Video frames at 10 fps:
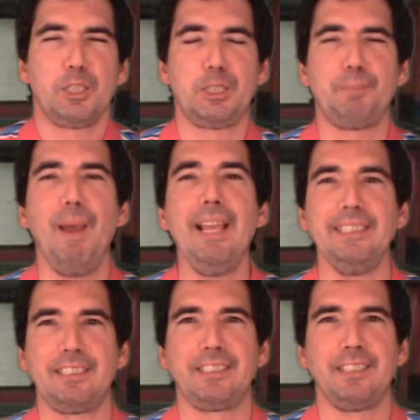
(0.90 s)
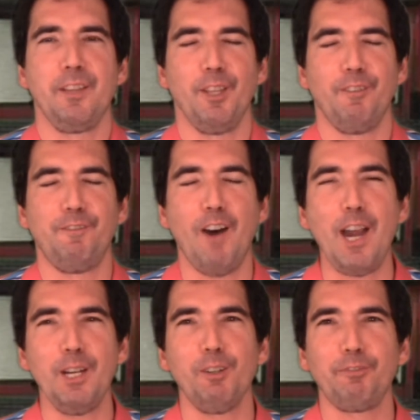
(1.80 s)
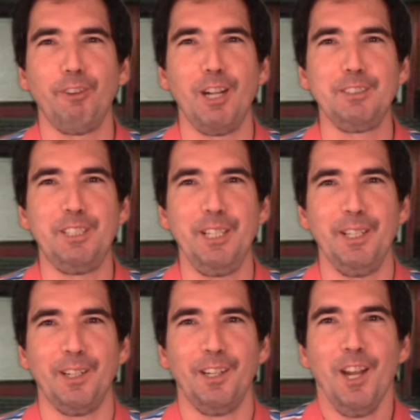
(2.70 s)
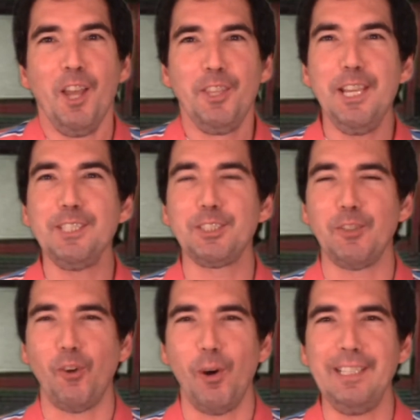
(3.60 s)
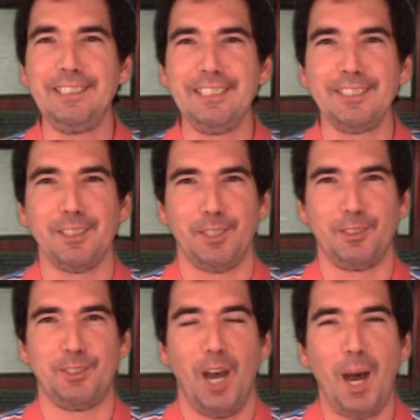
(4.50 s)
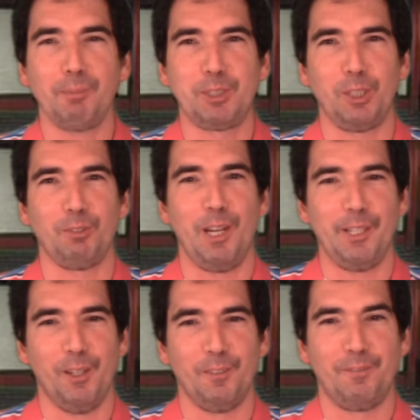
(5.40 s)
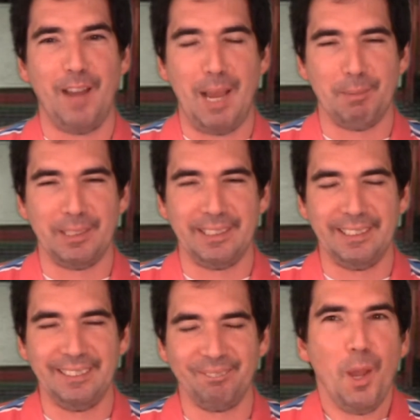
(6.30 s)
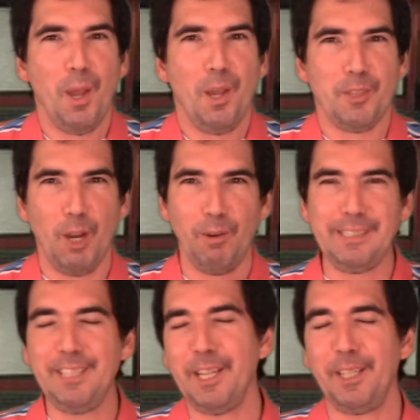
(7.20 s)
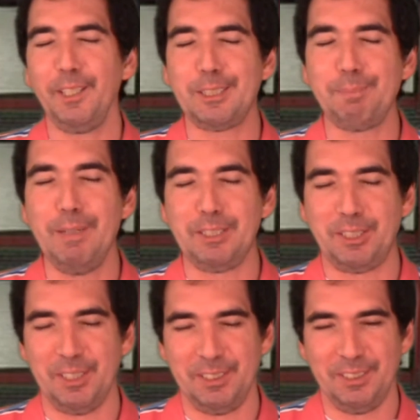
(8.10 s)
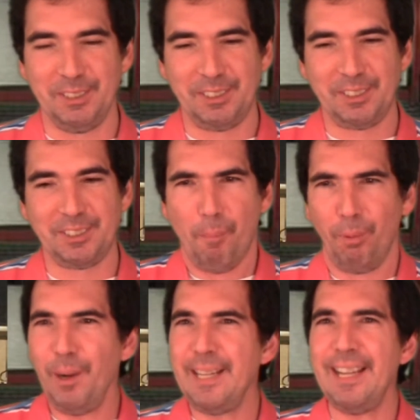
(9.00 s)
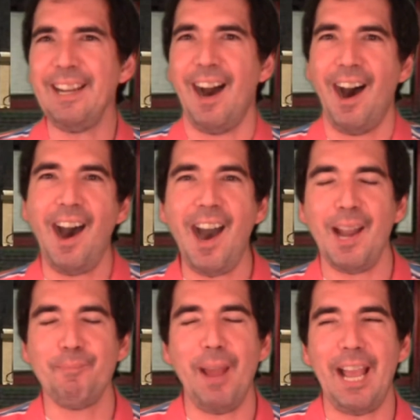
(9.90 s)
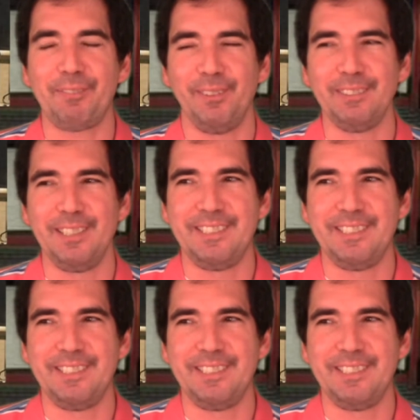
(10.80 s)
Space, the final frontier. These are the voyages of the Dom Toretto family. Their ridiculous missions, bringing Han back from the